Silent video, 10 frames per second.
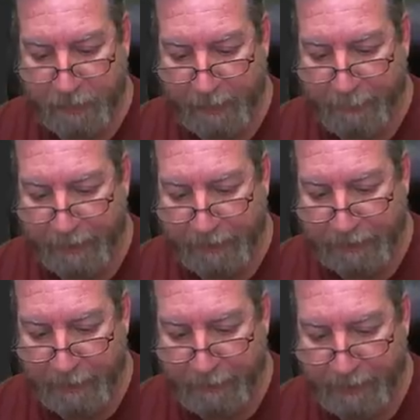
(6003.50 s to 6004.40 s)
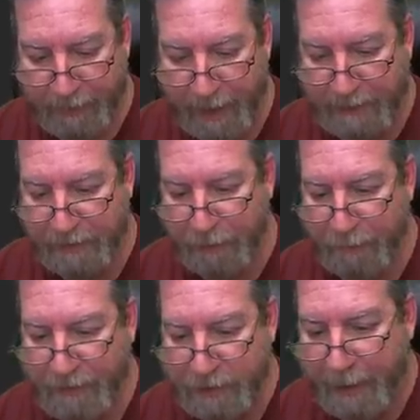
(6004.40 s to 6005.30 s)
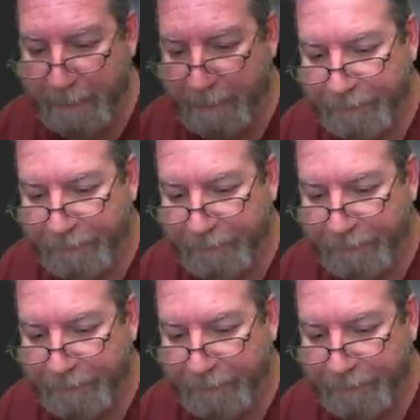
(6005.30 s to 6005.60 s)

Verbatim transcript: I picked this up in a taxidermy shop